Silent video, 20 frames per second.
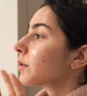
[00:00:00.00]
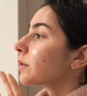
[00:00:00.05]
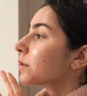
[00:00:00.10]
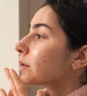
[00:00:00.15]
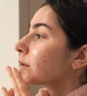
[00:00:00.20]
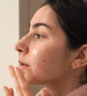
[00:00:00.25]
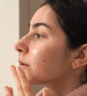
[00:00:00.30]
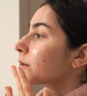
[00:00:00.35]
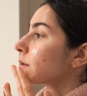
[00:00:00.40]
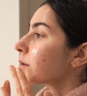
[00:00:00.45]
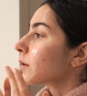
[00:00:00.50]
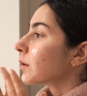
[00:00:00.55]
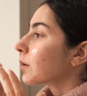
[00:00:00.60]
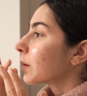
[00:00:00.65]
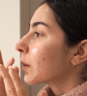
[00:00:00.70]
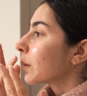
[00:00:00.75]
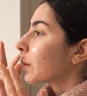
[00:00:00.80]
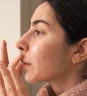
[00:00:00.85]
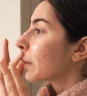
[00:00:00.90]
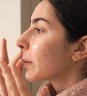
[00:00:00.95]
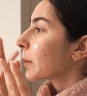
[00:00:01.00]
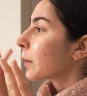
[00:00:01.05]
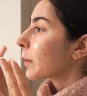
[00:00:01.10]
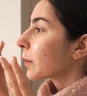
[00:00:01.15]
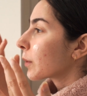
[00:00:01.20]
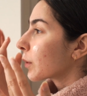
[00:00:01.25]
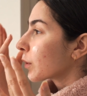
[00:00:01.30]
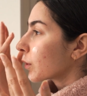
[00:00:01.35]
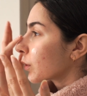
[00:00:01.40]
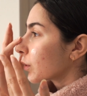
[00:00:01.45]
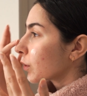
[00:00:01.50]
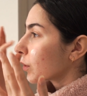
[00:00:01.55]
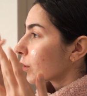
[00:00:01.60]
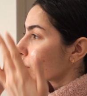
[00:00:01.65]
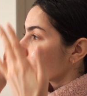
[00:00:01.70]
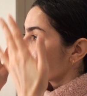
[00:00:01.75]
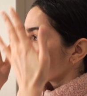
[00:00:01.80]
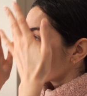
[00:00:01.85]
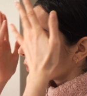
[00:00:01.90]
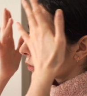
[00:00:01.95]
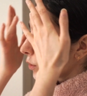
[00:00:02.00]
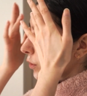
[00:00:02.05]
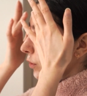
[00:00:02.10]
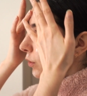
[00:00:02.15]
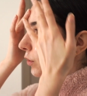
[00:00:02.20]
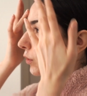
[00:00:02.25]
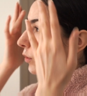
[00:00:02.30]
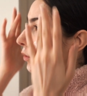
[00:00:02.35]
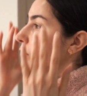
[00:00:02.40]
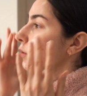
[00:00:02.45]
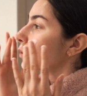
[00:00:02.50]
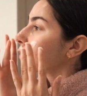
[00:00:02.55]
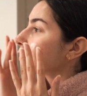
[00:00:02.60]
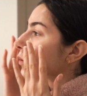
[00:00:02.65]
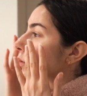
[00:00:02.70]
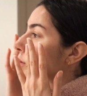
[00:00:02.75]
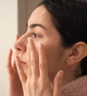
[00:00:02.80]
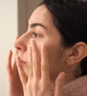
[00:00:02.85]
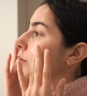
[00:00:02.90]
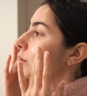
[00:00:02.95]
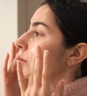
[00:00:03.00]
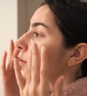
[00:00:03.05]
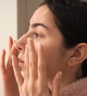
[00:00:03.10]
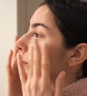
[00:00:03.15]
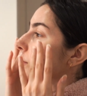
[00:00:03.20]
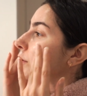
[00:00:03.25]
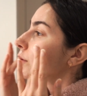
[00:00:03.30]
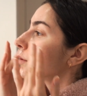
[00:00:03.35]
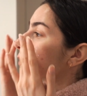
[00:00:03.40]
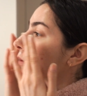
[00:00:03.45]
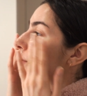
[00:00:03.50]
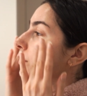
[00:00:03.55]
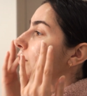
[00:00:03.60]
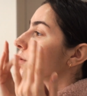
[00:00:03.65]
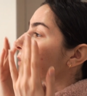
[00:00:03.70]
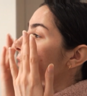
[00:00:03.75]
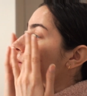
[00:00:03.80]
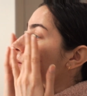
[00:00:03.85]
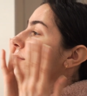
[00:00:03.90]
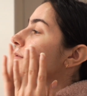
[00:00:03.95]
so I just wanted to try this out. It did have those beads though.